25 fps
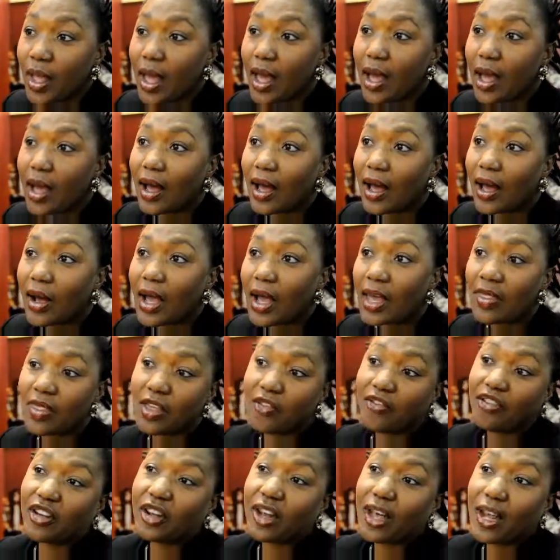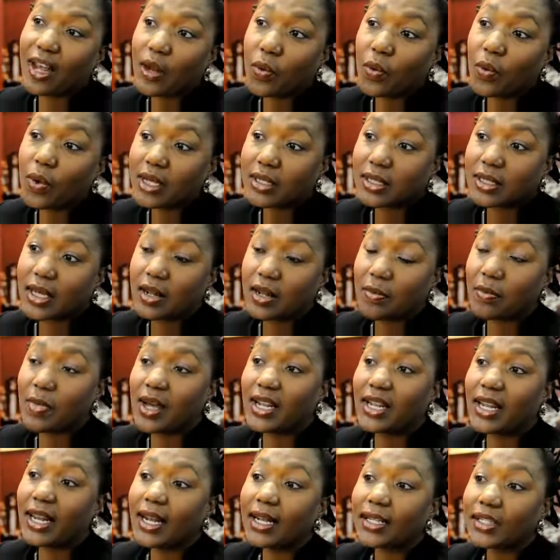and the finale was at
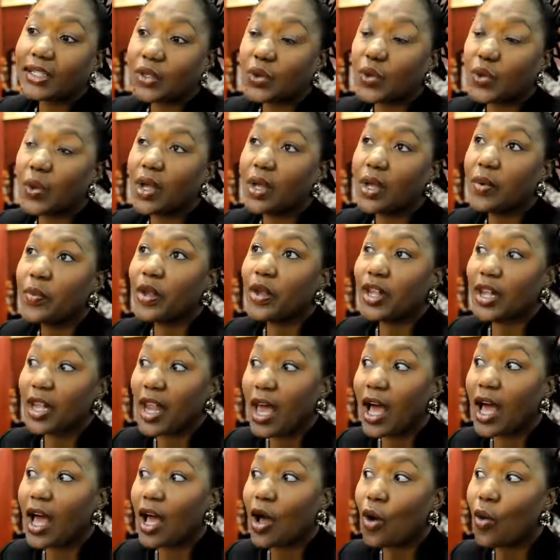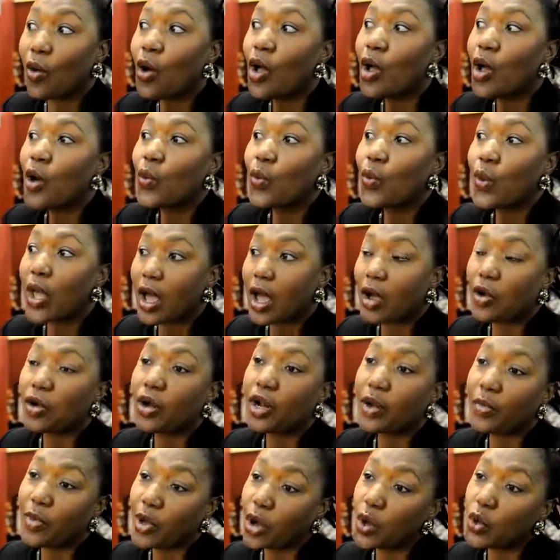Mandela Square. But now we are
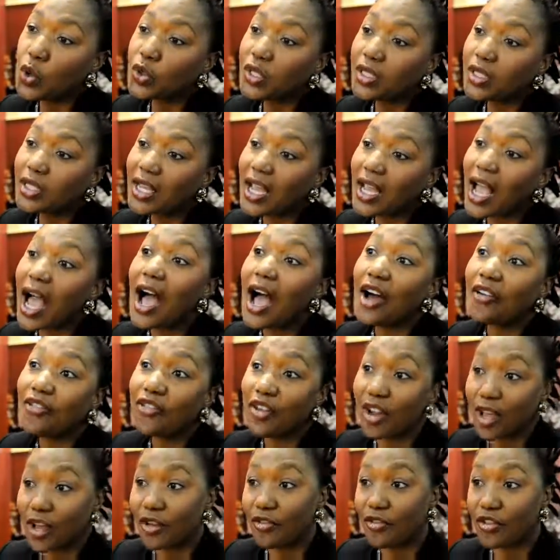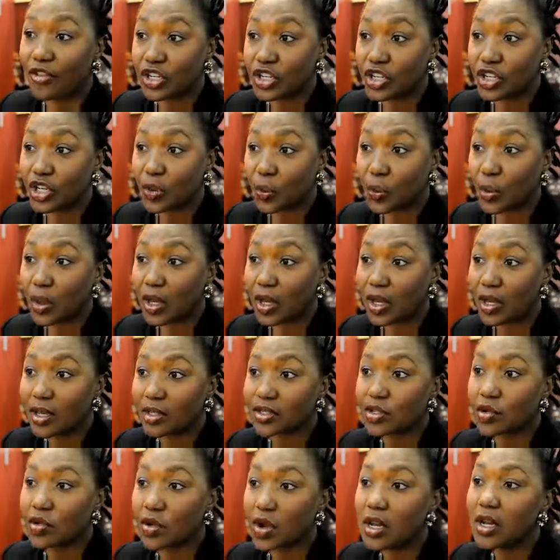going to be hosting Africa Fashion Week.
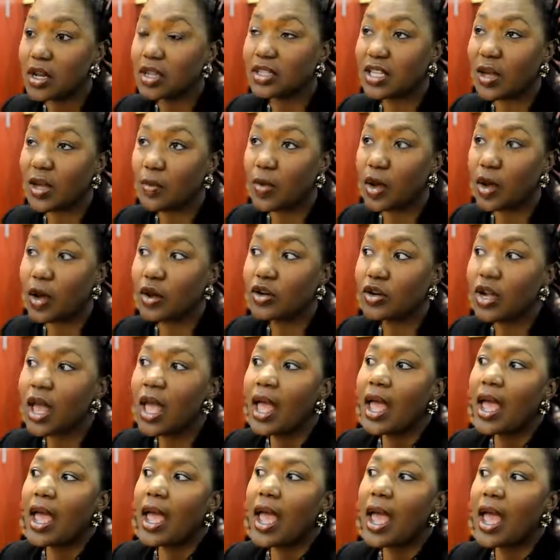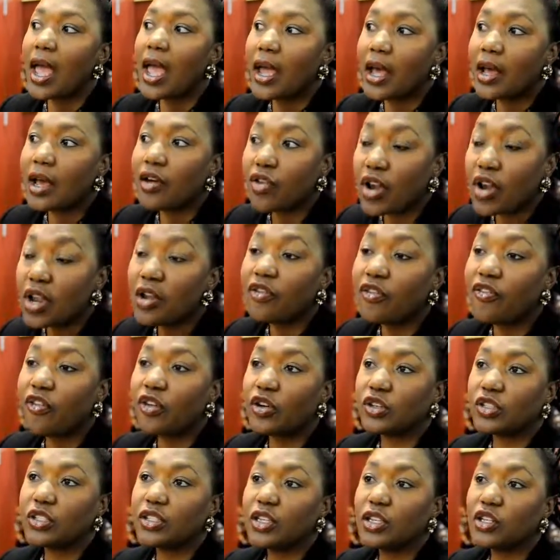It really is about
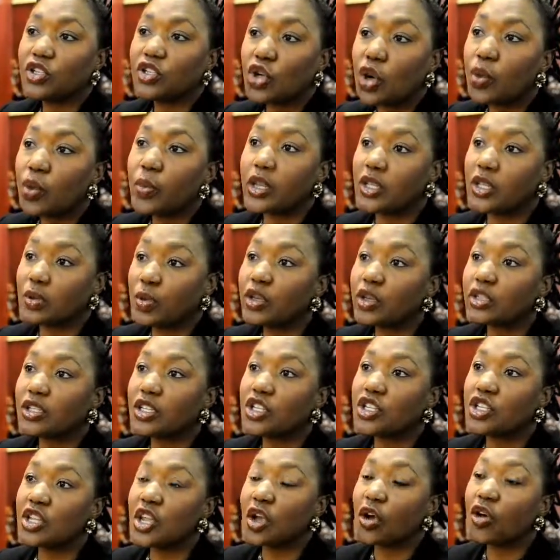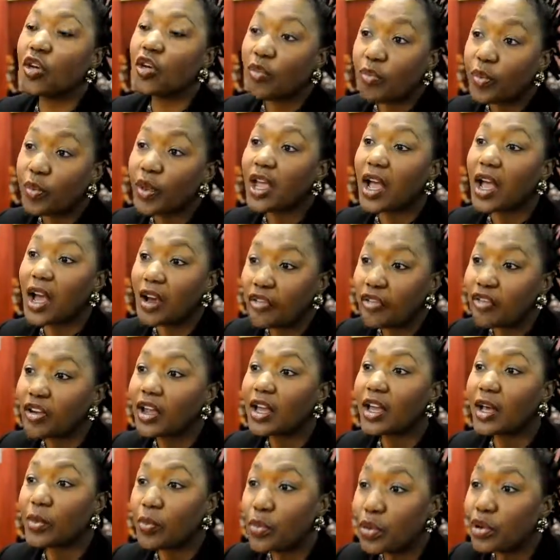reinforcing Joburg's positioning of being
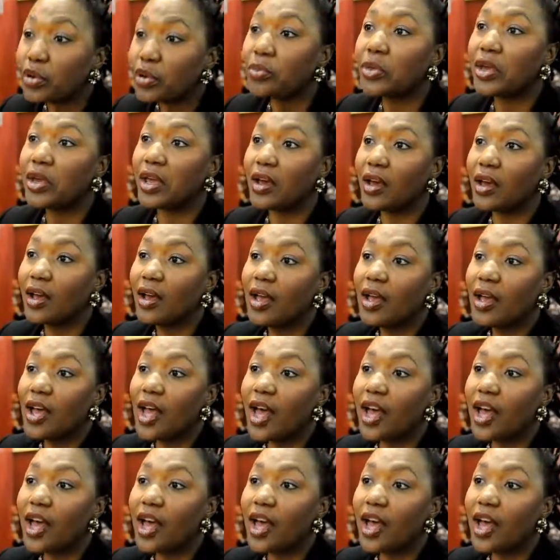Africa premier